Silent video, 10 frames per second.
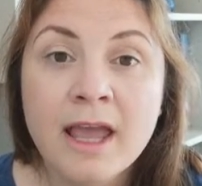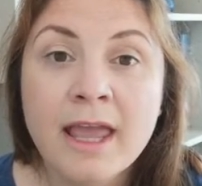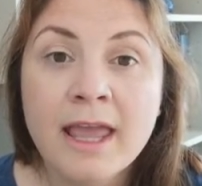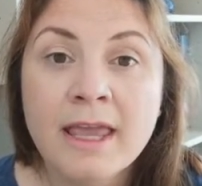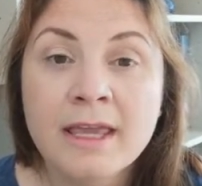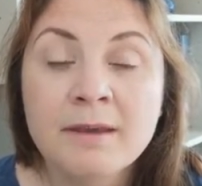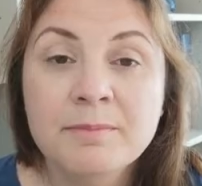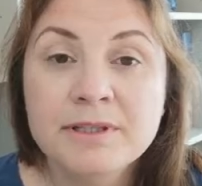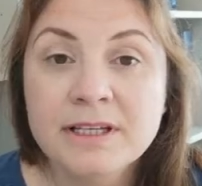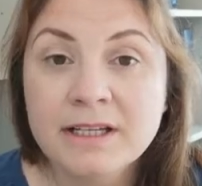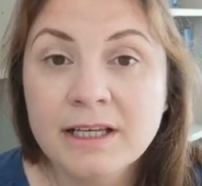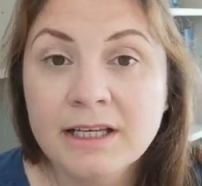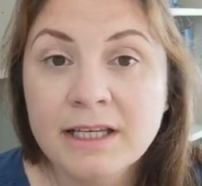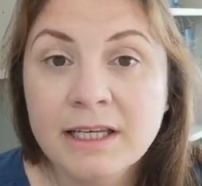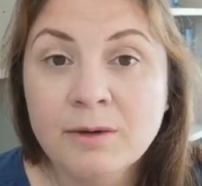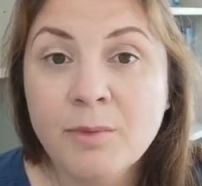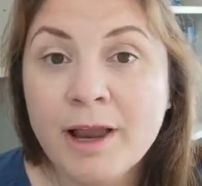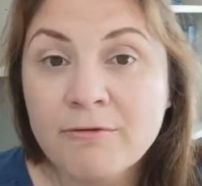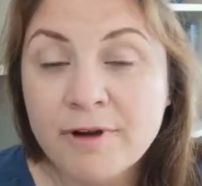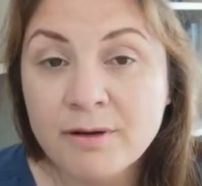a particularly
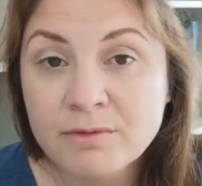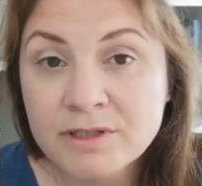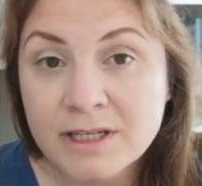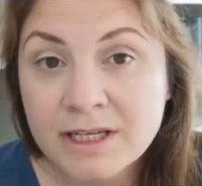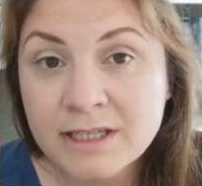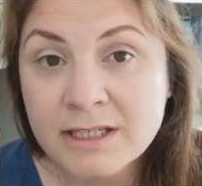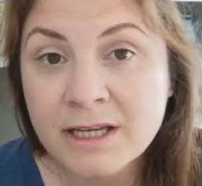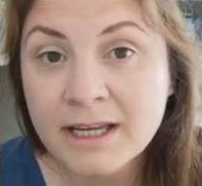well-rounded